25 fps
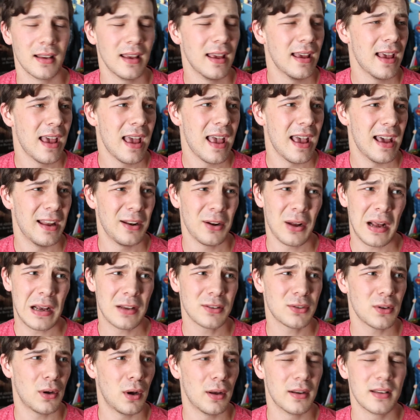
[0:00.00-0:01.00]
And I
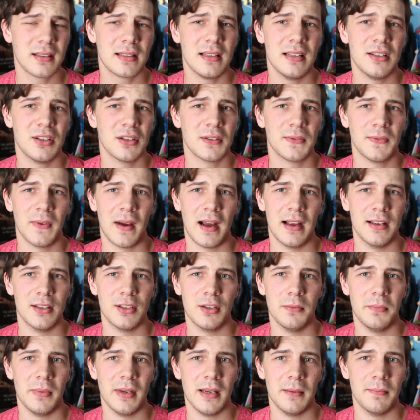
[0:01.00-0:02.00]
was honestly just fine
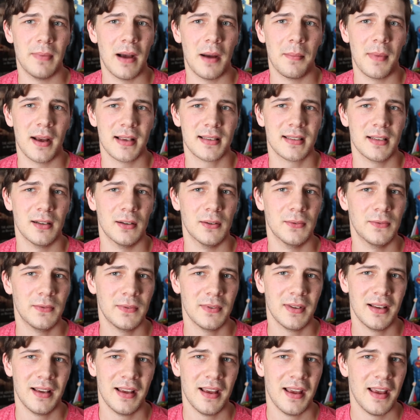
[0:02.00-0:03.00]
to be by
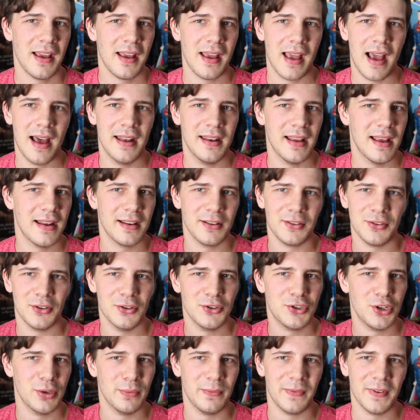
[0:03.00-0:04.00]
myself and edit
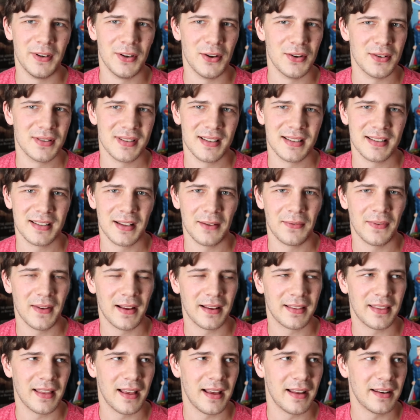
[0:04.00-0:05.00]
YouTube videos and stuff
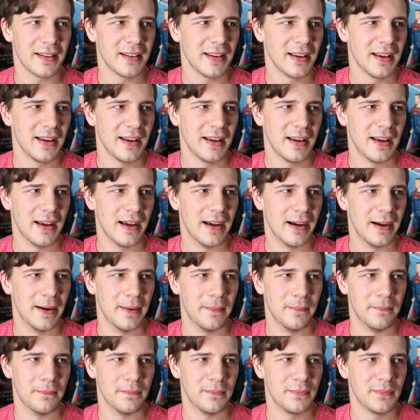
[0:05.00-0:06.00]
like that,
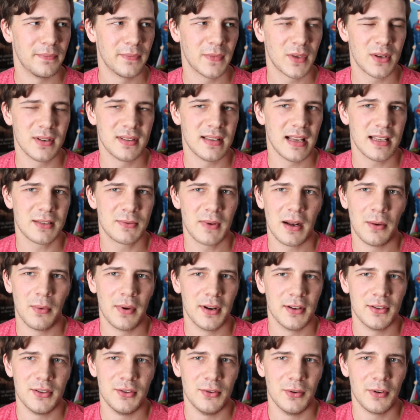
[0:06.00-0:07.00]
because that's what I
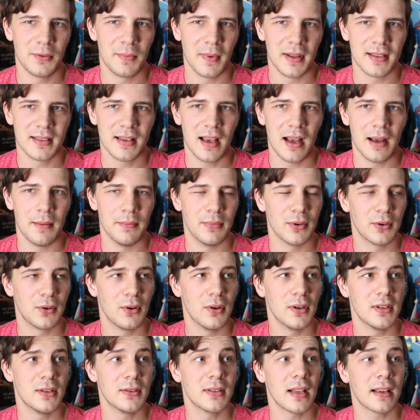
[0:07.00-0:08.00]
wanted to do with my time. But
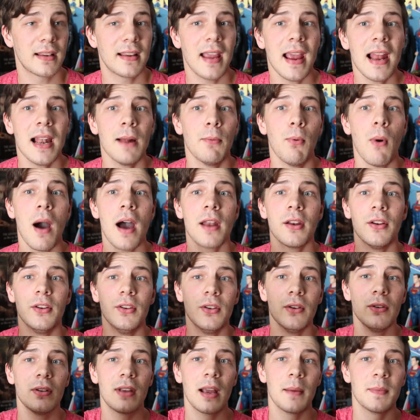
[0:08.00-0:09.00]
Kirsty's like, Caleb, why don't
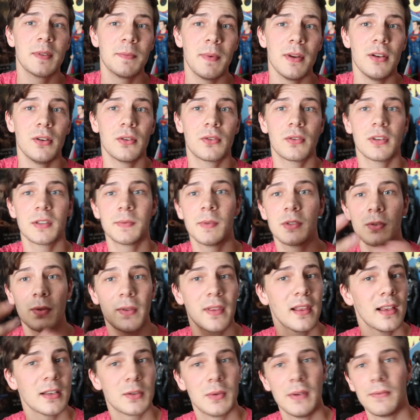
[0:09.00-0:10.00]
you come spend your Christmas
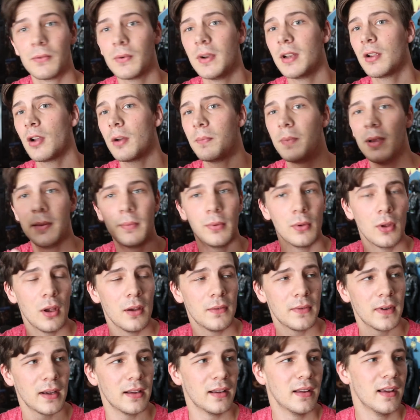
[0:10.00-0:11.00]
with us? We've already got people
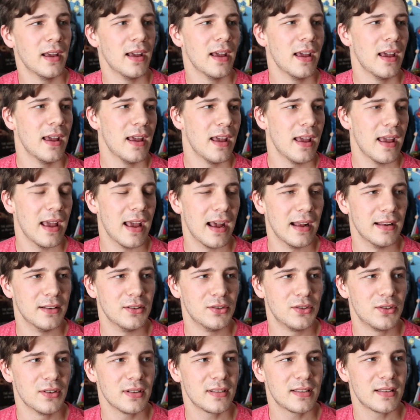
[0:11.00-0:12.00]
over.
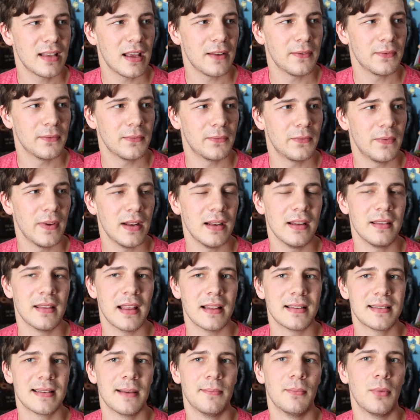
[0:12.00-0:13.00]
And just that feeling
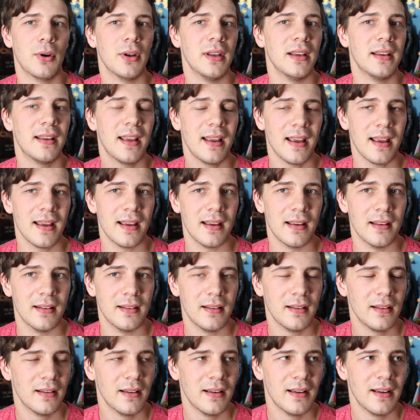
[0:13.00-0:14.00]
that somebody
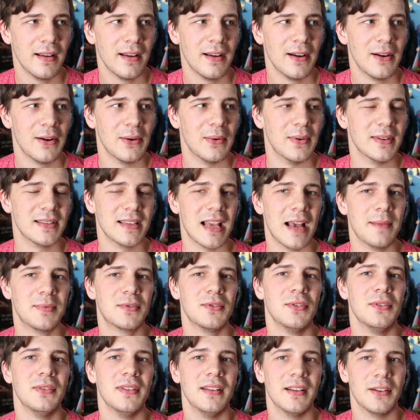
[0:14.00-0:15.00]
cared was
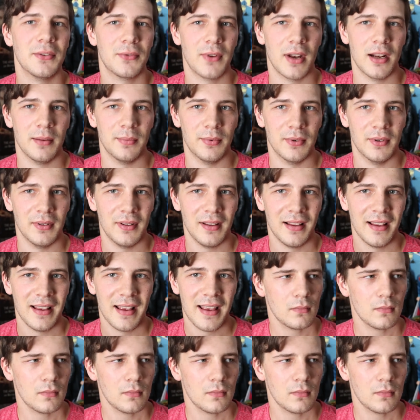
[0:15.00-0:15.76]
absolutely incredible.